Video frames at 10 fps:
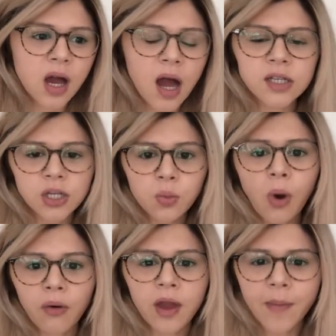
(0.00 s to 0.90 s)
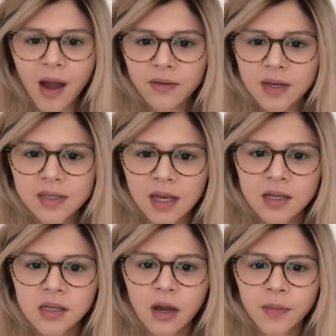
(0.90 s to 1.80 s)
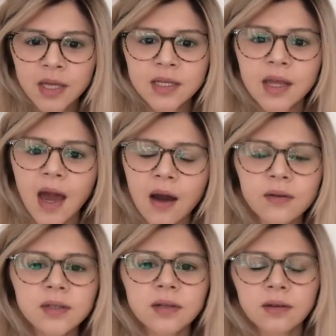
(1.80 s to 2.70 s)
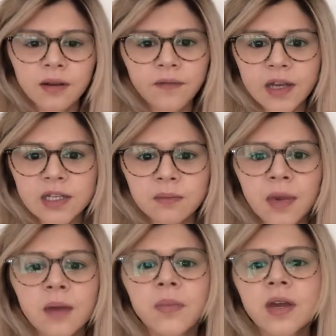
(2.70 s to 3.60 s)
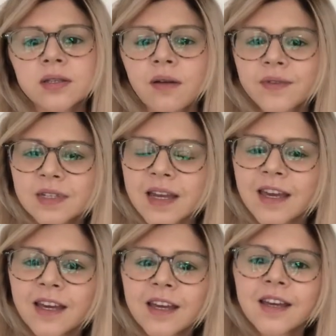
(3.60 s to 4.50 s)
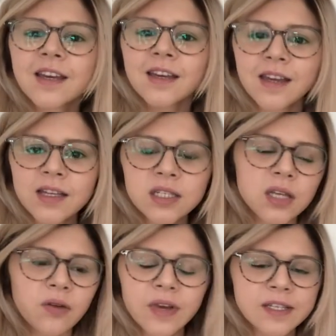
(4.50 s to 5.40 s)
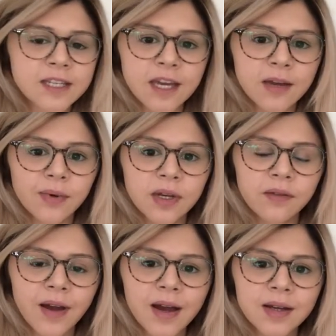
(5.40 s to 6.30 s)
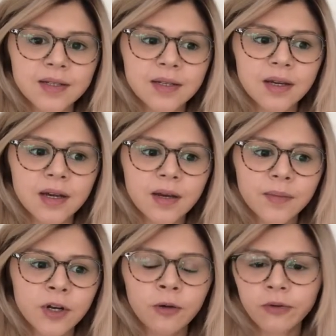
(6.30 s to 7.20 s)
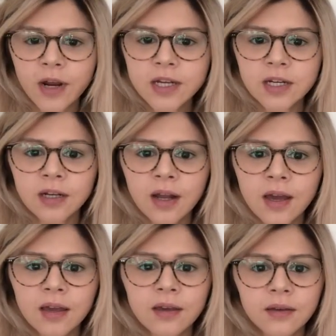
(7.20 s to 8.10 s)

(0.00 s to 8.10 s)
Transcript: do worry about these things coming into the house and infecting me, because obviously it's so risky when you've had an operation like